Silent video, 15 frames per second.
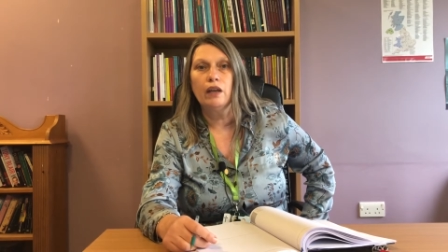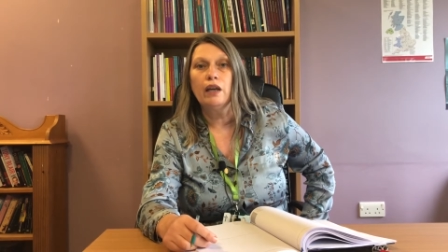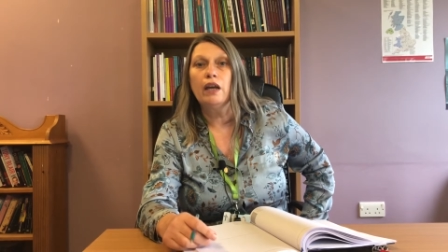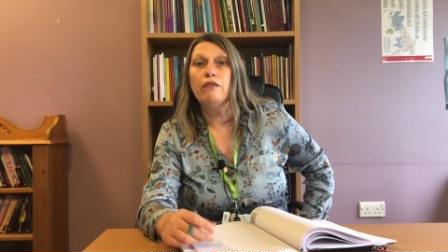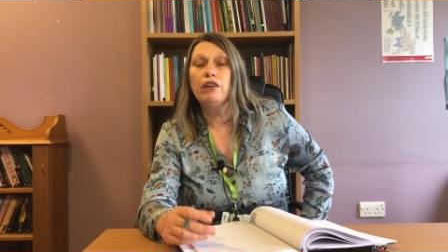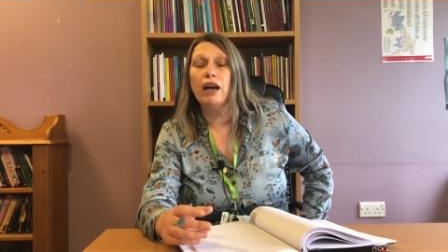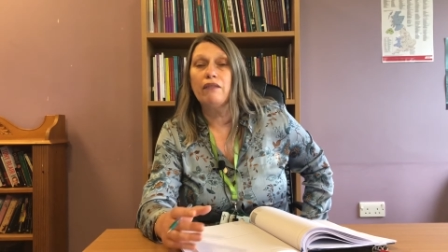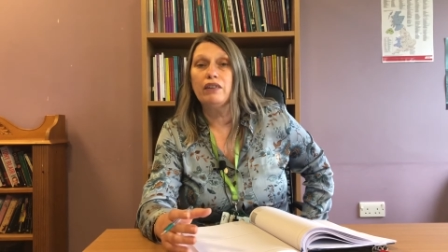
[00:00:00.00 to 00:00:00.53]
If
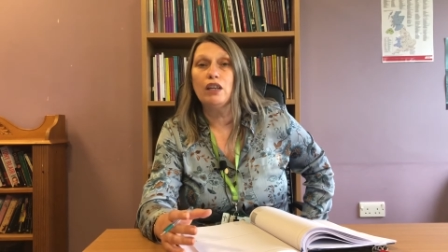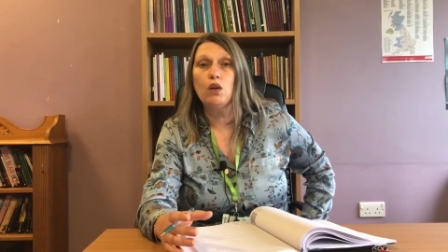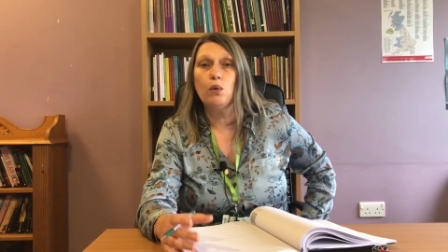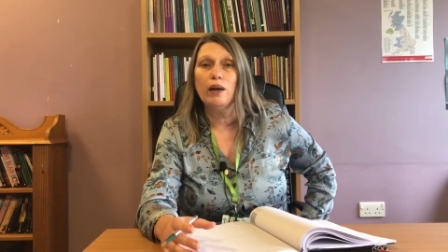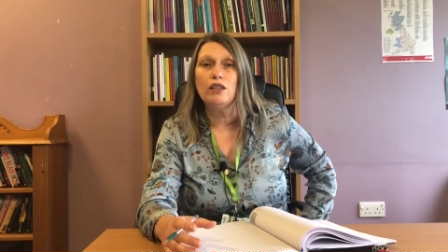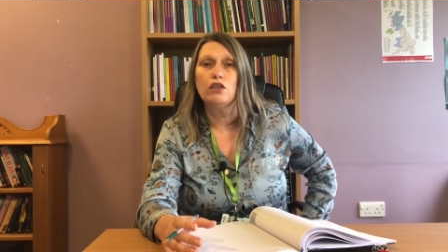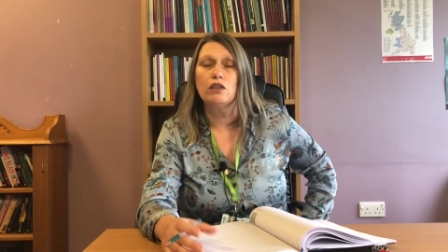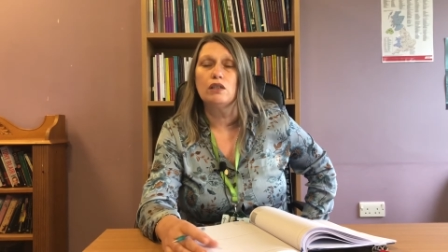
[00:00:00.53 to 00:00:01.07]
you have any
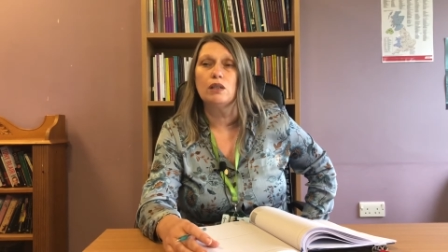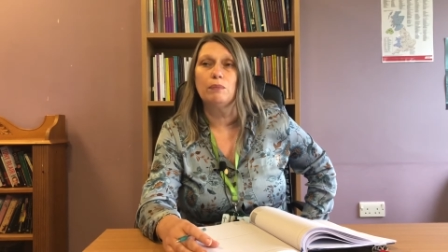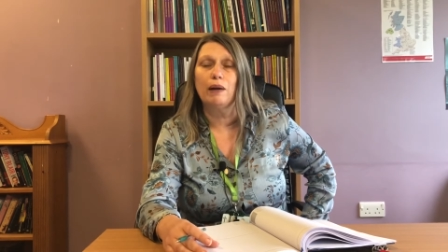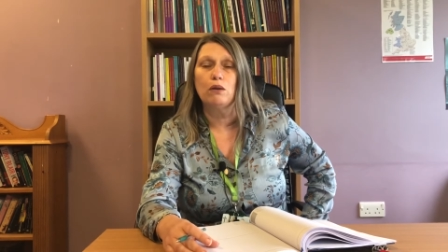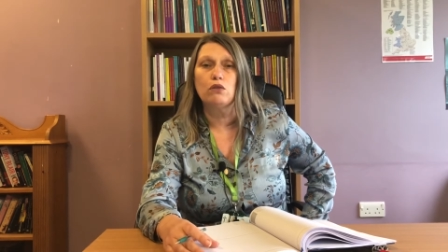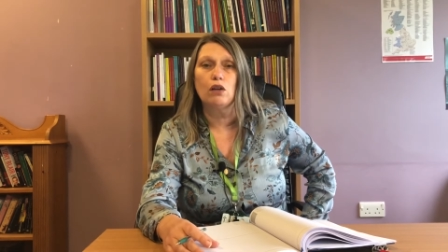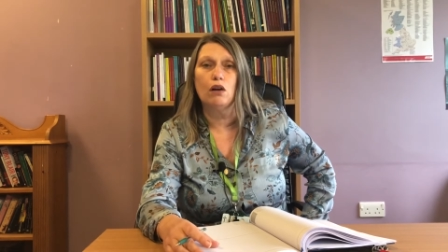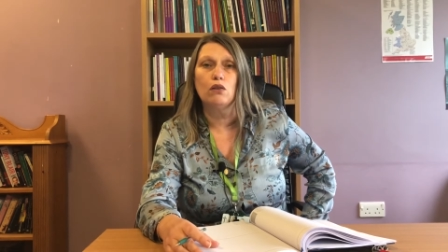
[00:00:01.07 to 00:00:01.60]
questions
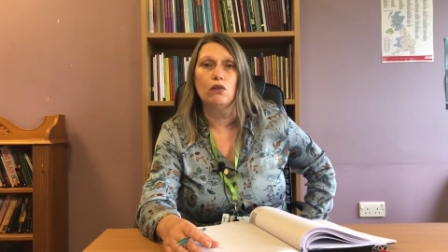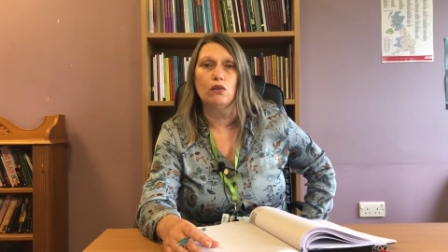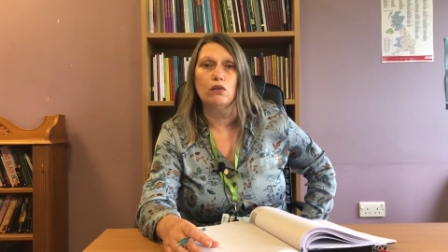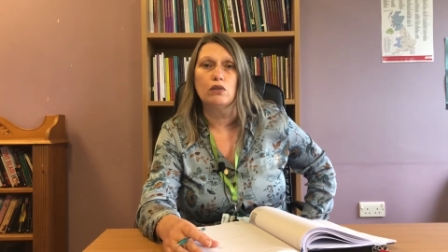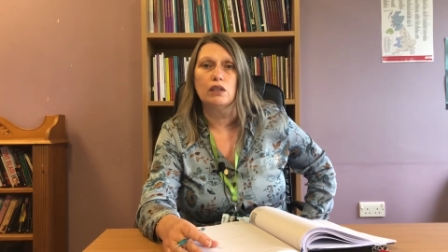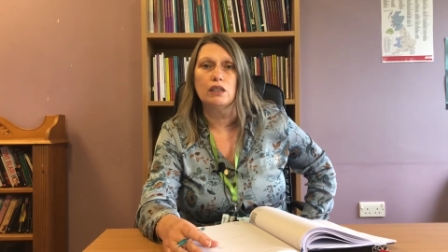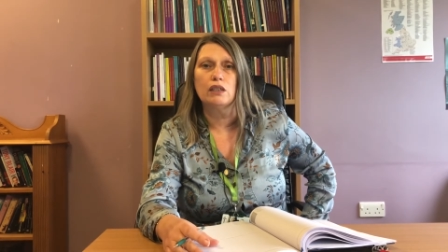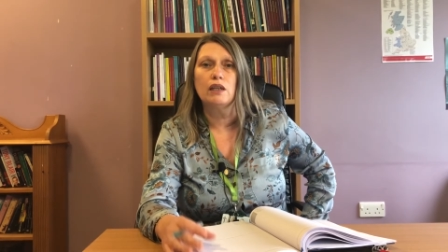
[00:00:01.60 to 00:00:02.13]
about our
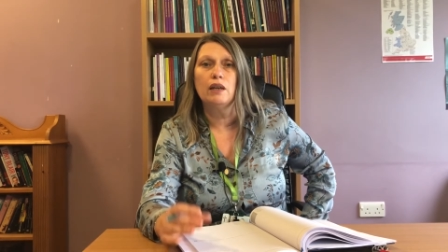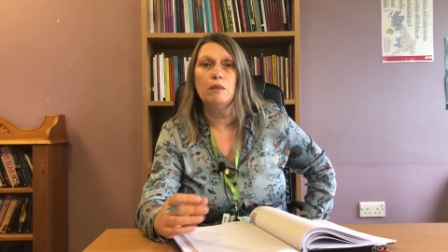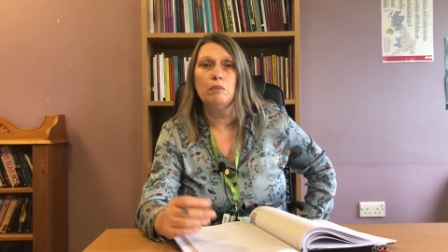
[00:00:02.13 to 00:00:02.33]
courses,